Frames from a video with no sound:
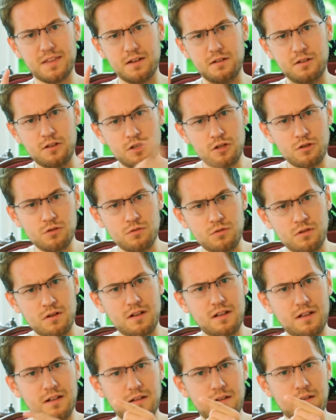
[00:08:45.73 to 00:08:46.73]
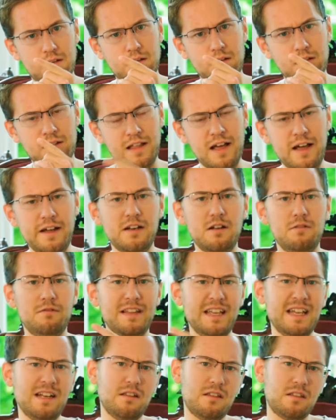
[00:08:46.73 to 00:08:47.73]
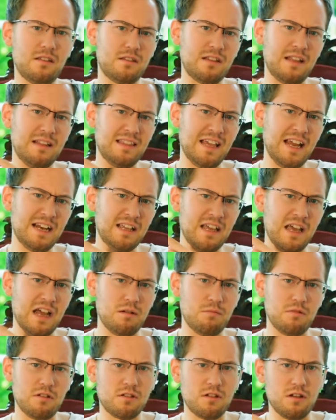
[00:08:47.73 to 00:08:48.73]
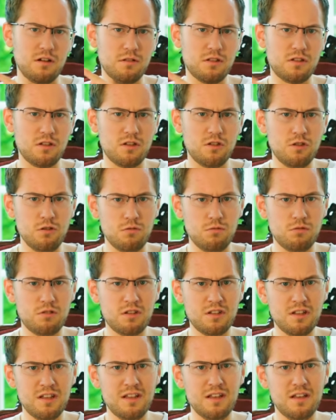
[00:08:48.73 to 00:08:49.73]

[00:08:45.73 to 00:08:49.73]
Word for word: new uh, line of lenses that that camera is going to use